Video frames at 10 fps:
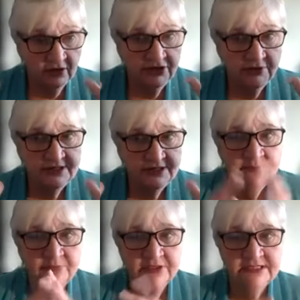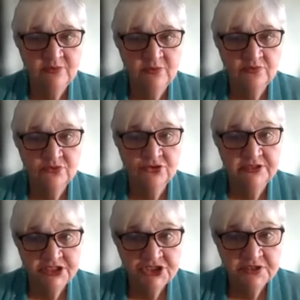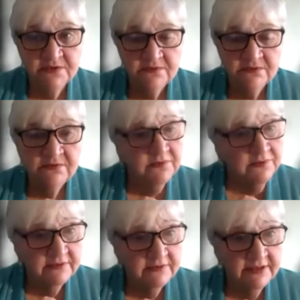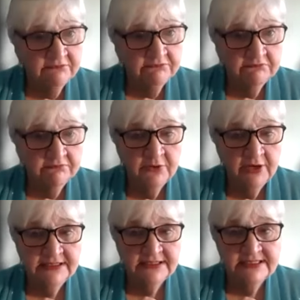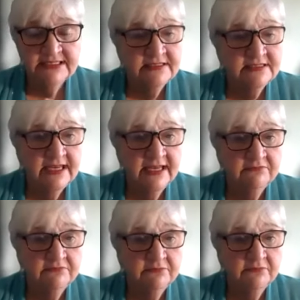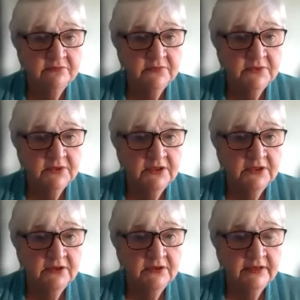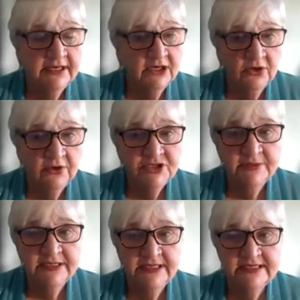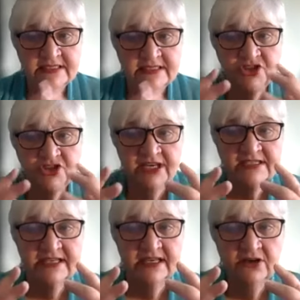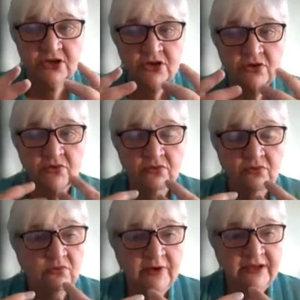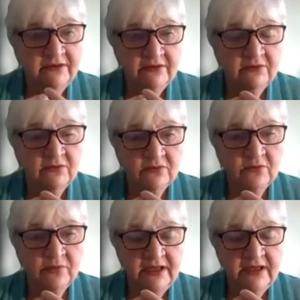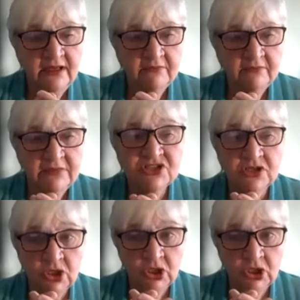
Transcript: unity principle tradition and practices and encouragement, it suggests that we must